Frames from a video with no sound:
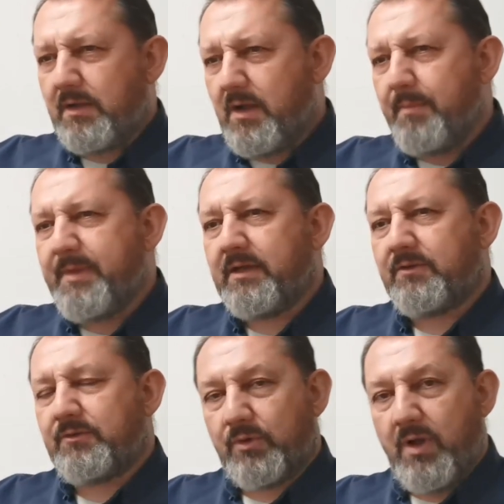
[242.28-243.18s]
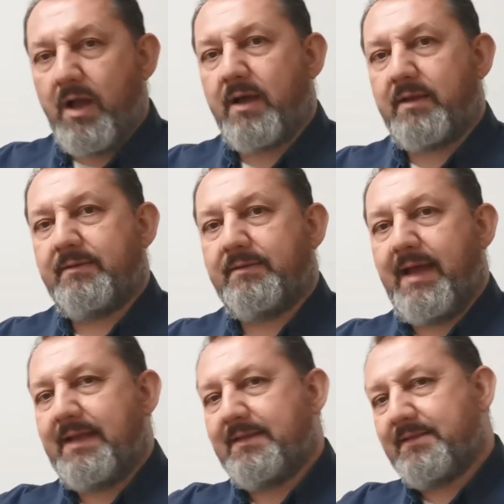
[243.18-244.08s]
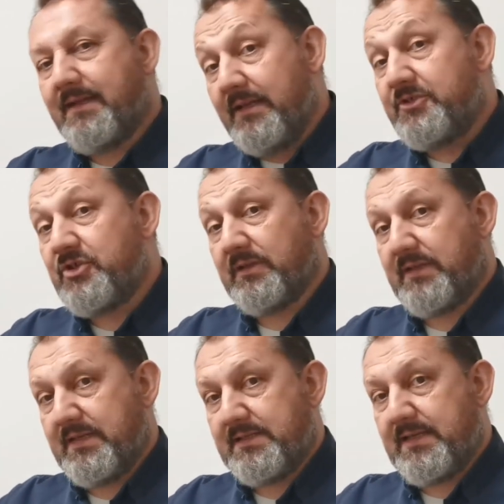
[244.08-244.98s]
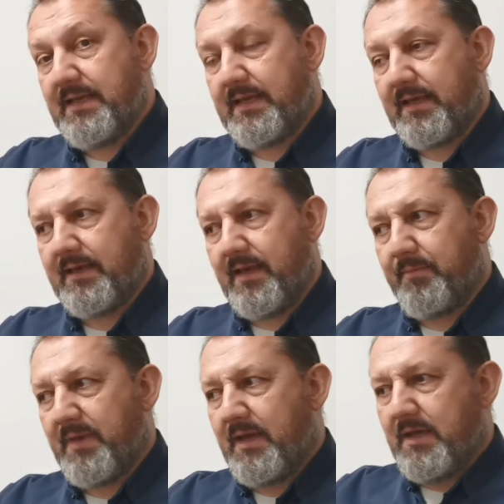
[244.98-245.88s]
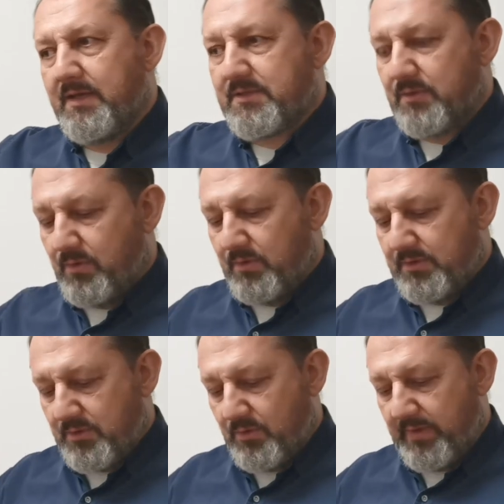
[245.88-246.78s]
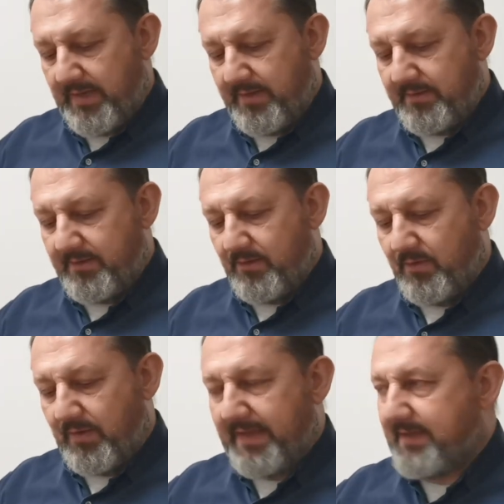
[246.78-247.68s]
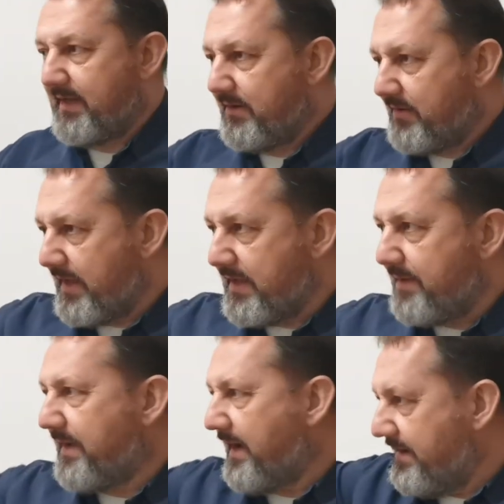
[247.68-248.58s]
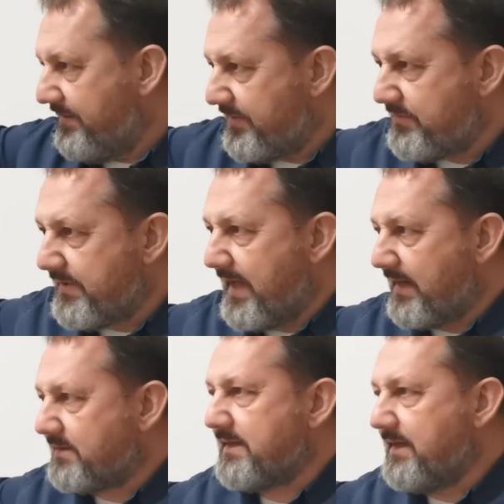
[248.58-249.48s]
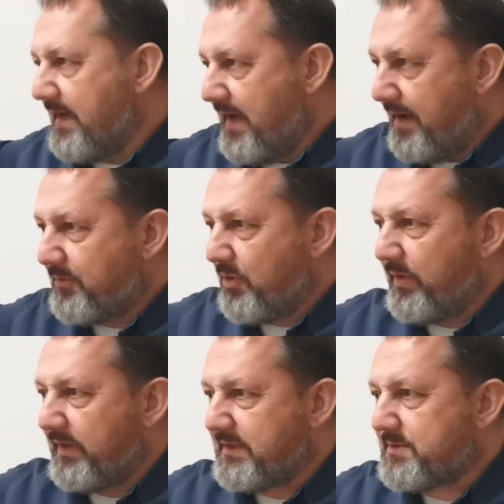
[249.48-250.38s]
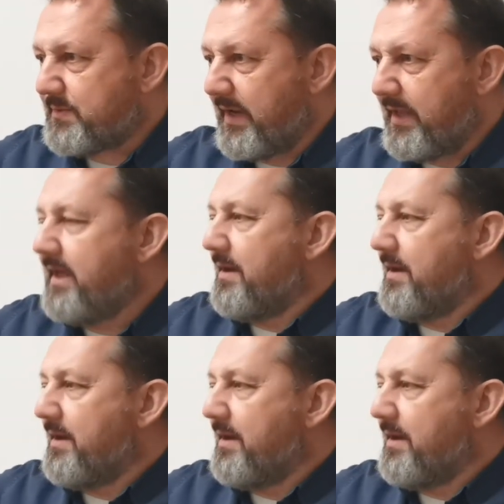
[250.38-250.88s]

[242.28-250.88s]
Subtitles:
coming to God and diligently seeking Him. So in, like here I am, I live in reality, I'm going this way,